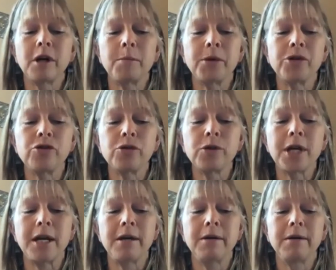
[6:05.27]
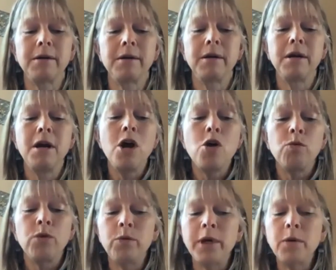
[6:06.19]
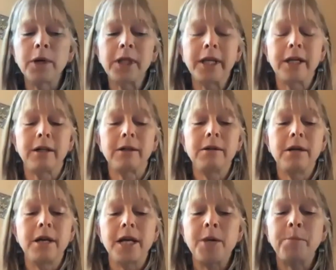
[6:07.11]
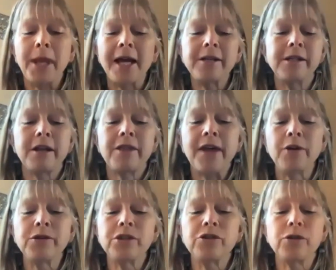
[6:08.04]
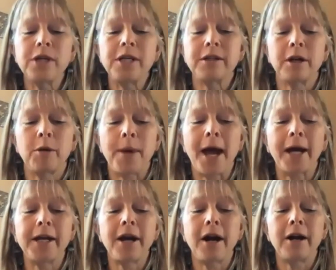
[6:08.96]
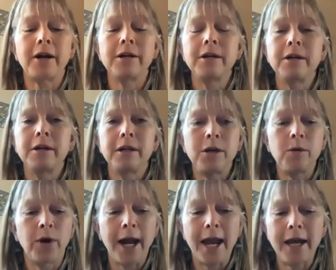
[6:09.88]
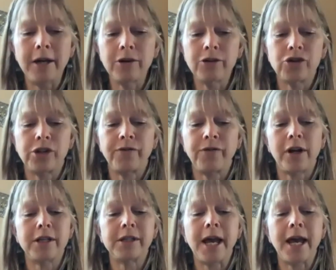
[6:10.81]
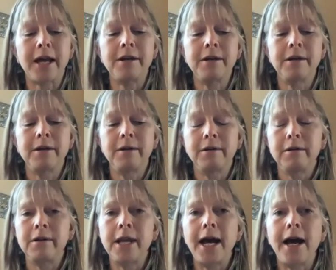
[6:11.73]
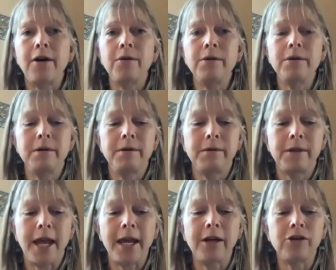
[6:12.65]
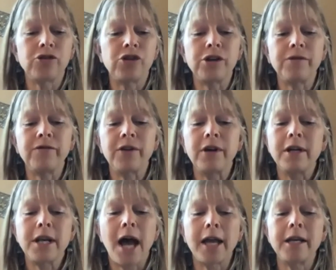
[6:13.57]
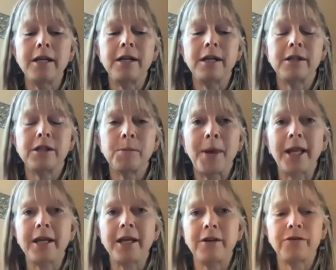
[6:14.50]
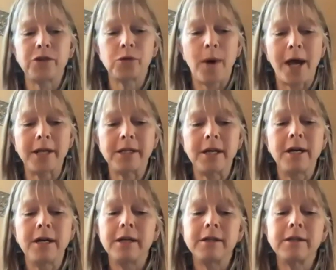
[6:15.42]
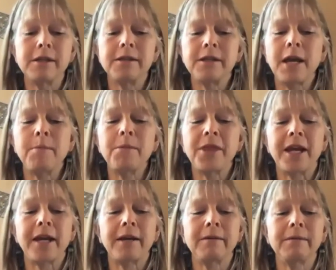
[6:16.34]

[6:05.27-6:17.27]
up a tree. When we were little, he planted 1,000 trees in our backyard. He wore a handkerchief on his head. Now, the handkerchief, knotted and smelling of sweat, is the same thing.